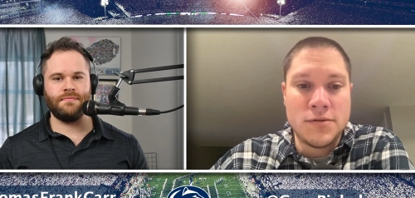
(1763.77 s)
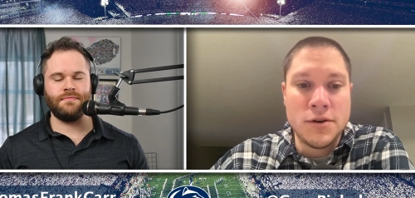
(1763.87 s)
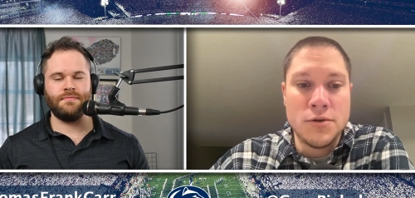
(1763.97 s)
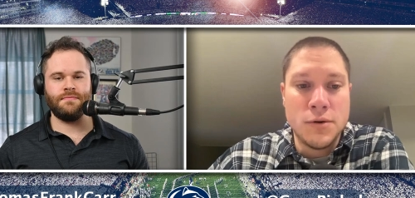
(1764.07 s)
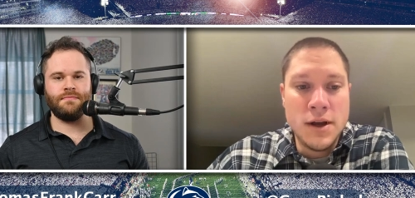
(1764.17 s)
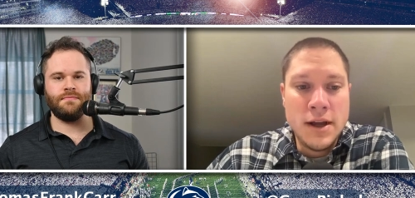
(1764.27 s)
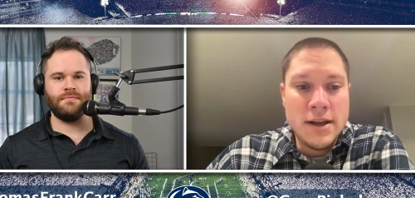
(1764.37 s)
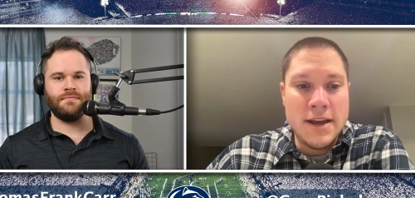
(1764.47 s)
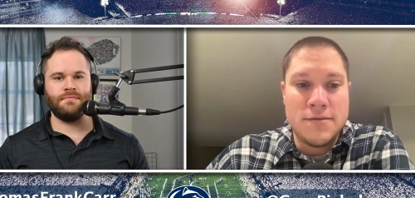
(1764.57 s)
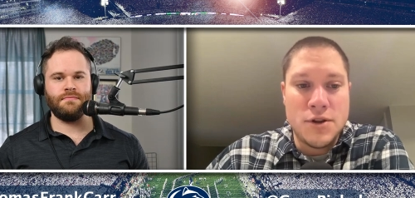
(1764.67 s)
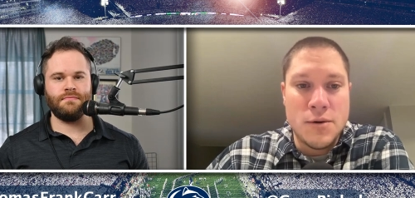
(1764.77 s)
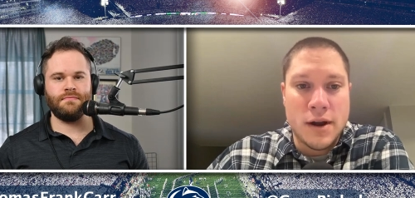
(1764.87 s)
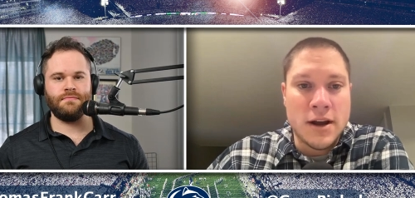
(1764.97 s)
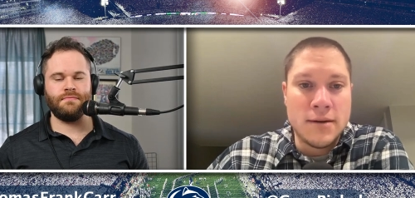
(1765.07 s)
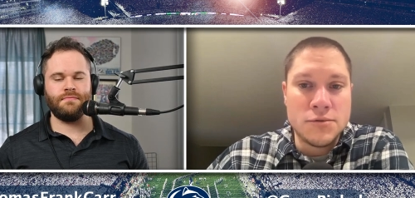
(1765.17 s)
Speaker 1: too, even though
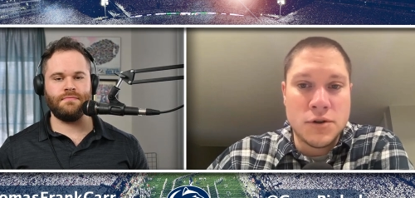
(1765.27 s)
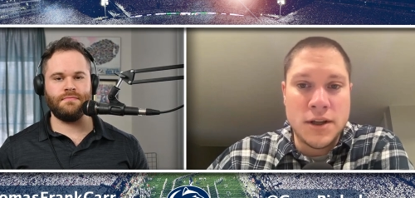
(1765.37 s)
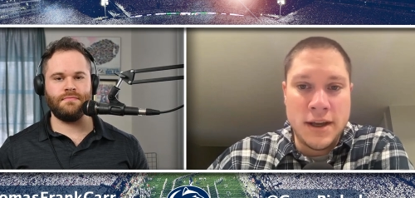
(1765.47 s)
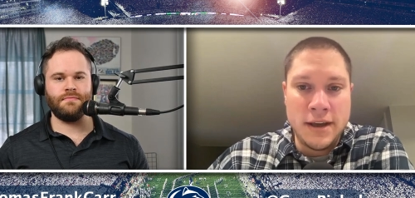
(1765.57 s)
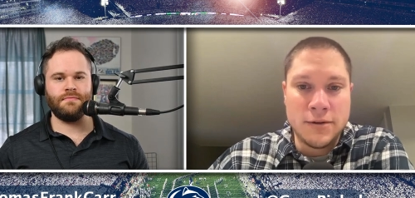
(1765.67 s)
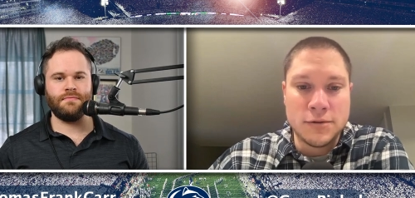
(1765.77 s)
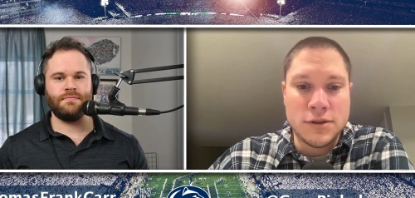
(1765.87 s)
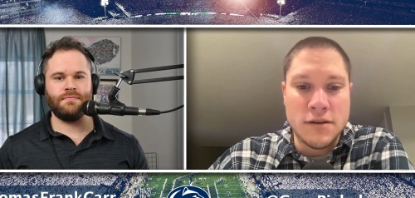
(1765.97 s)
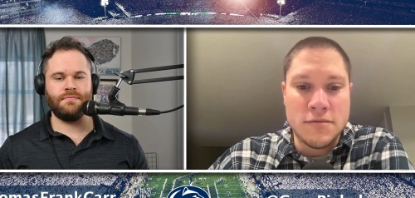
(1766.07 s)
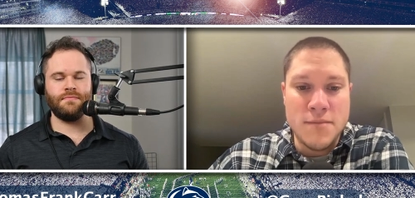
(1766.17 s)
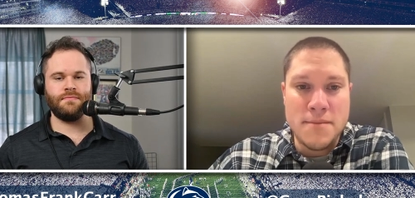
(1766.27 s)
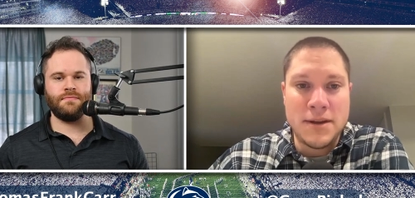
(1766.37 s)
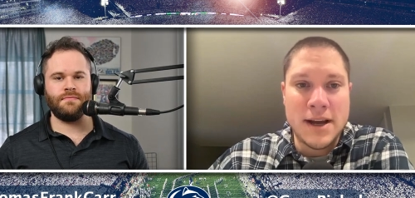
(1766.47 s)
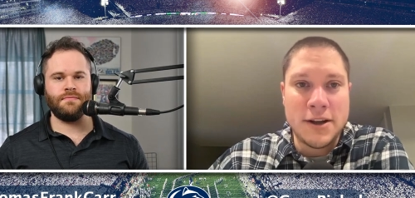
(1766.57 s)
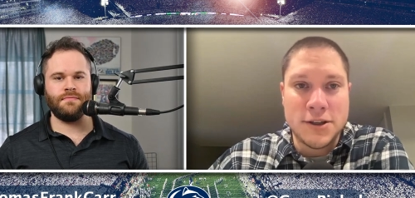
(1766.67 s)
it comes on the heels of
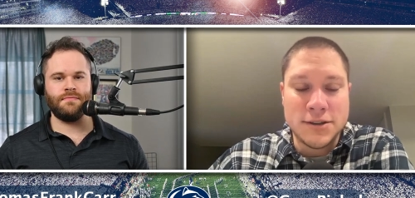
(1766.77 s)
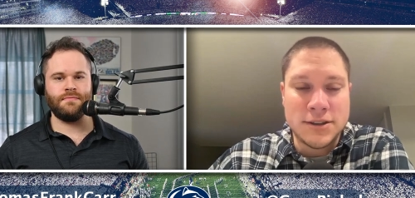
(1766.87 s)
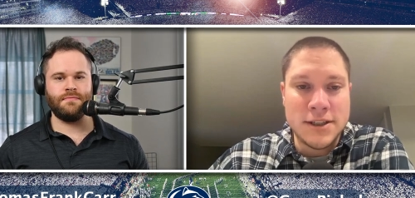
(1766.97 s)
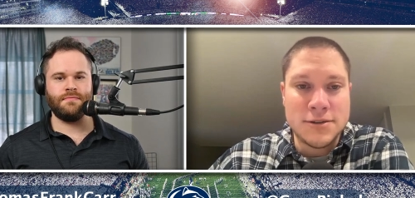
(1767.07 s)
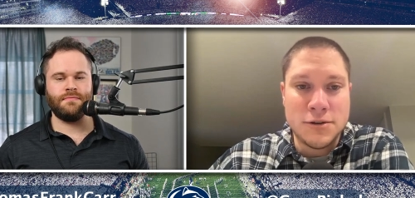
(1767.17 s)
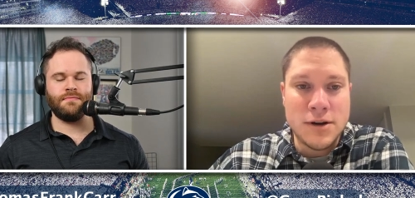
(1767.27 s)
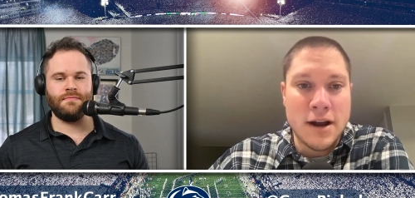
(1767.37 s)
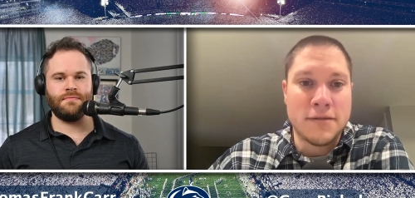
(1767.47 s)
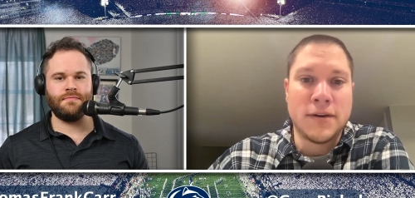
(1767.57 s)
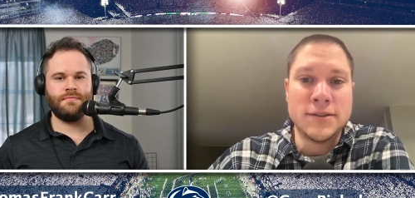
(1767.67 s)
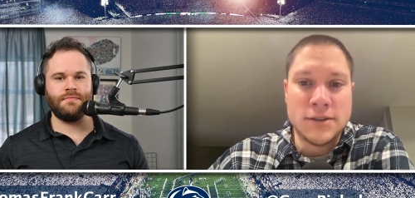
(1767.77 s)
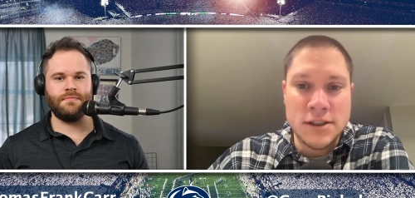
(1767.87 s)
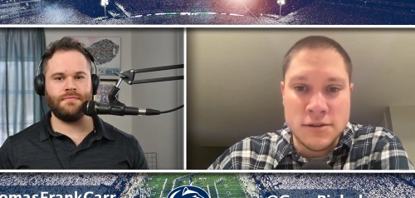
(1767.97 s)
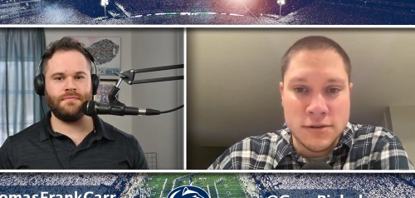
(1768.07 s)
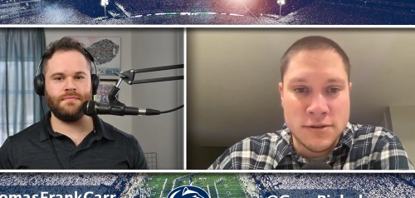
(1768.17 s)
maybe not a good season or not a fun
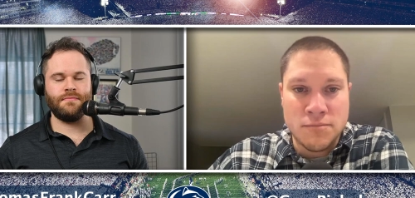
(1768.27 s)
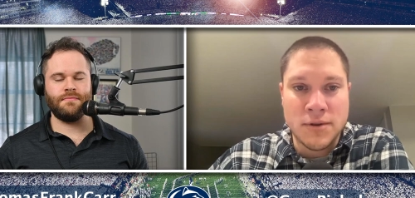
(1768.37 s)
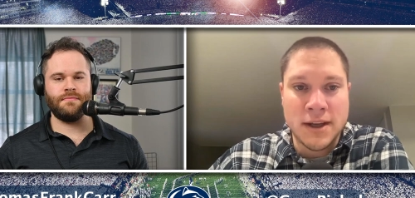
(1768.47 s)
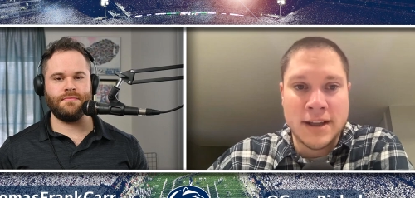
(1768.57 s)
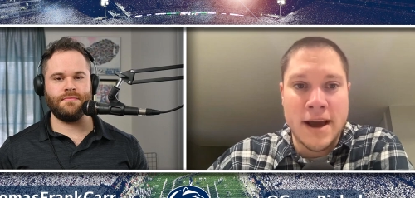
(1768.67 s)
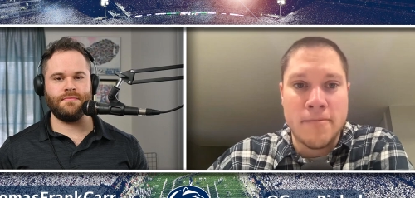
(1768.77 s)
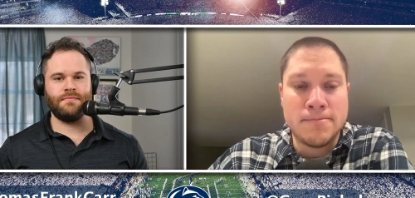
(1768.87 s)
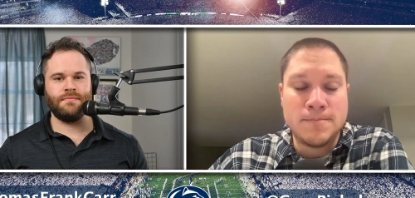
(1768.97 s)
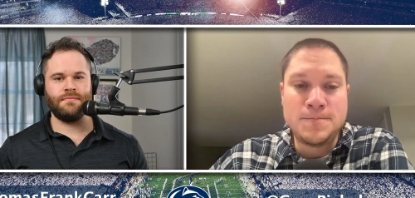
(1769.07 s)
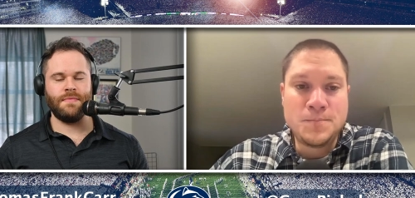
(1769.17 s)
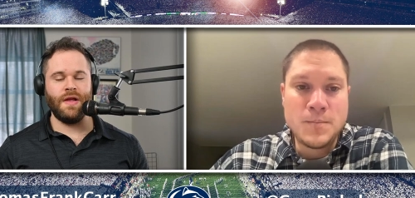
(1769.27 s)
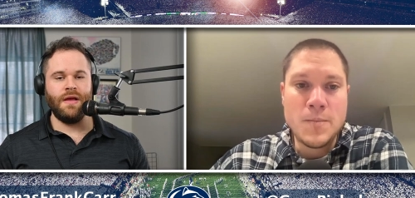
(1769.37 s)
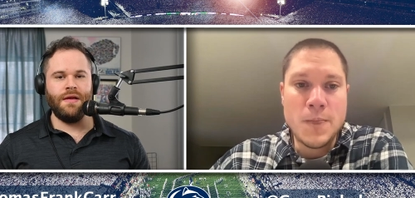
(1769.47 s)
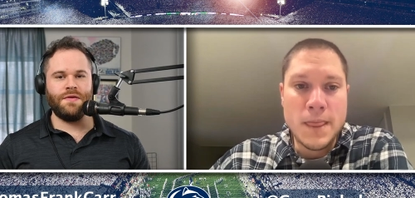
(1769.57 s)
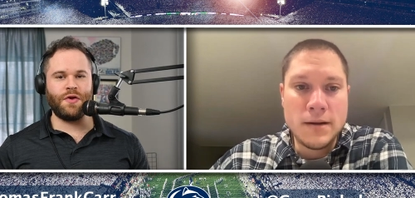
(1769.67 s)
season or something like that.
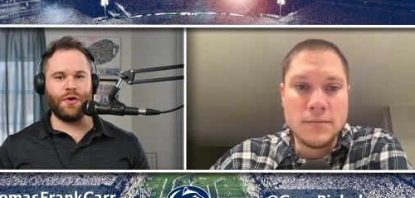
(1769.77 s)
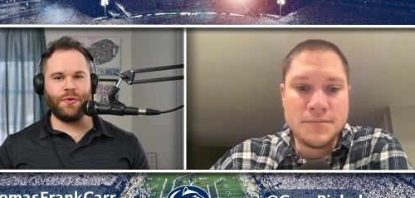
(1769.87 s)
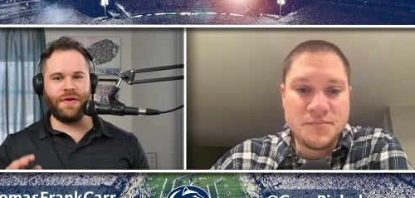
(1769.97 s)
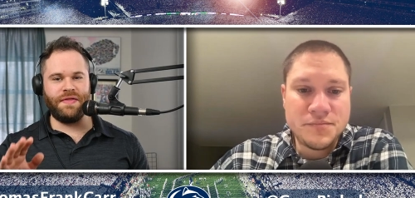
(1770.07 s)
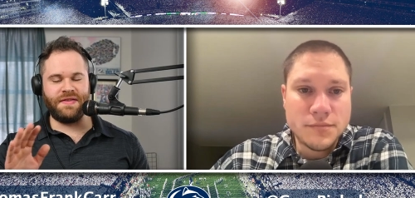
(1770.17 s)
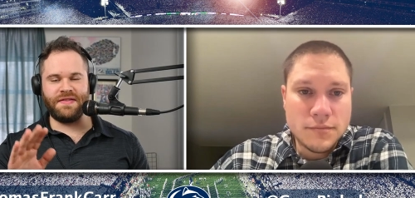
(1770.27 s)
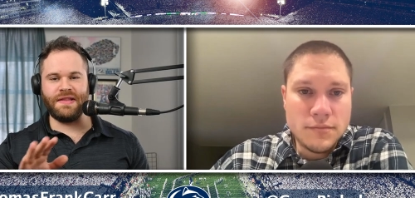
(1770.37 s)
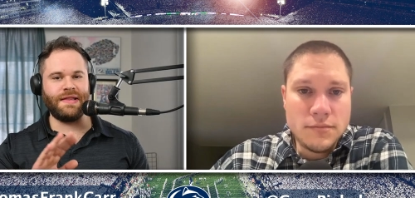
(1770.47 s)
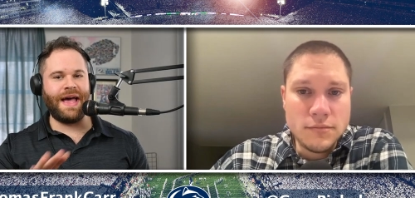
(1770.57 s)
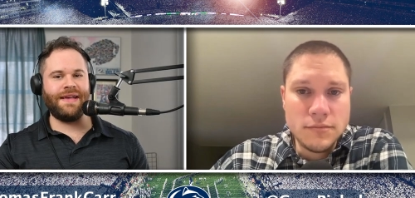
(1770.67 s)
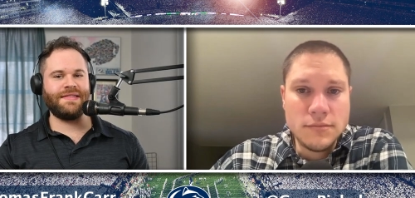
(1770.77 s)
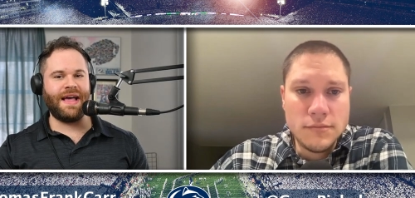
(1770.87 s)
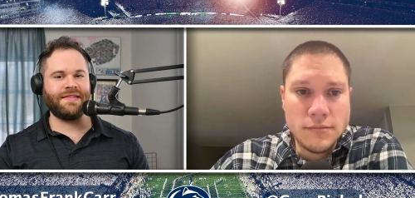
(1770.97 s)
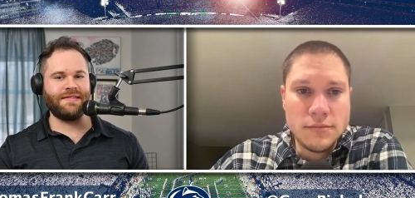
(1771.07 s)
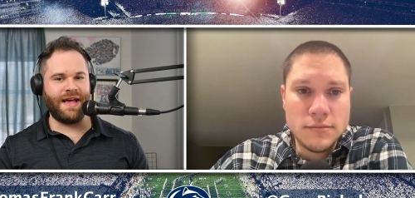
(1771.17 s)
Speaker 2: So, and this is the last
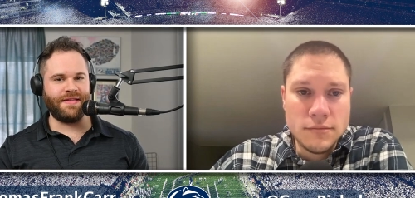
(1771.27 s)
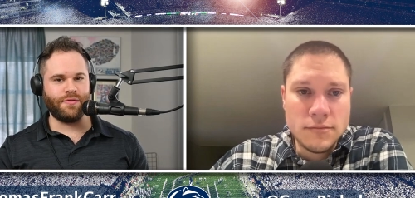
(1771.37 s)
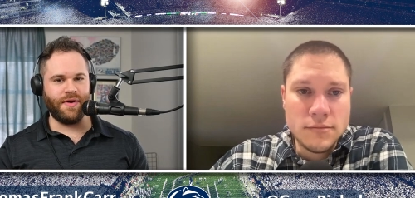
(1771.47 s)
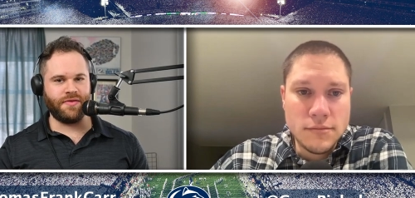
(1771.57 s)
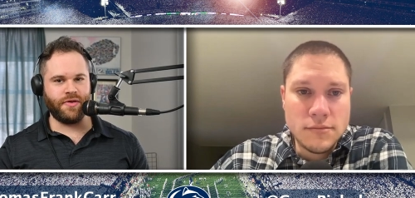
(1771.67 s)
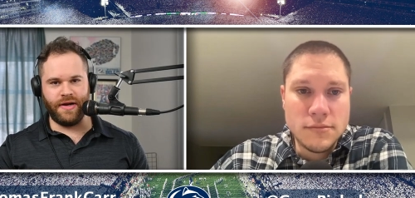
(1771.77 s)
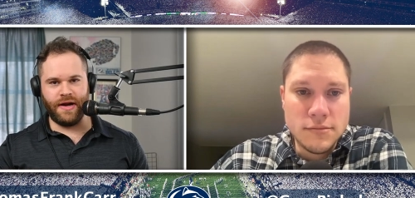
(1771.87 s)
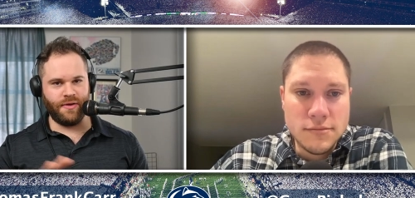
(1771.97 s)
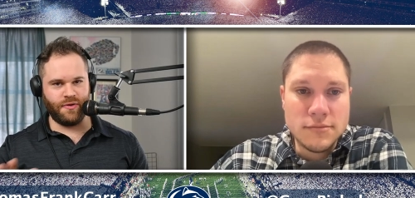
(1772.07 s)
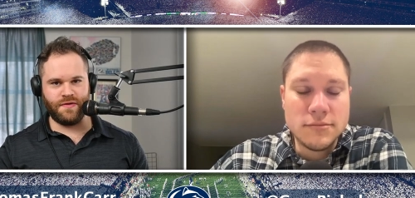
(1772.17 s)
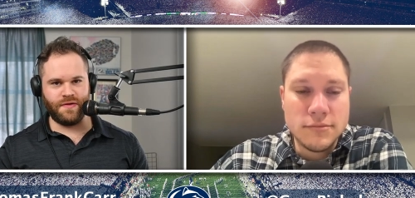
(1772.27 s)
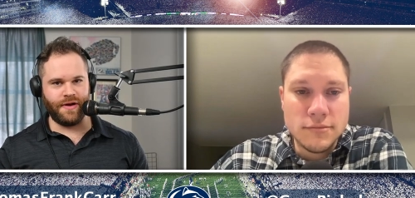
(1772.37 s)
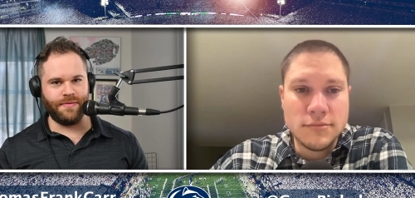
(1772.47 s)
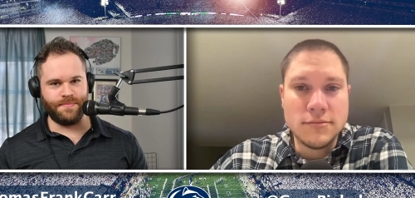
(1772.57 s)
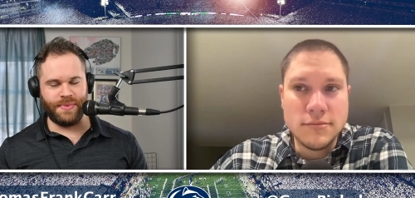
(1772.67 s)
question, and I'll just
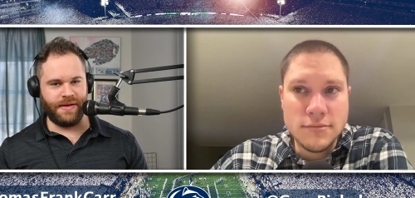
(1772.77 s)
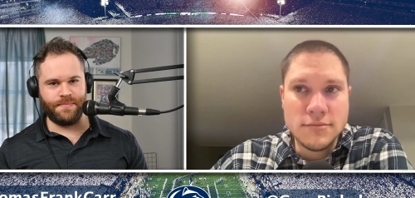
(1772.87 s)
start by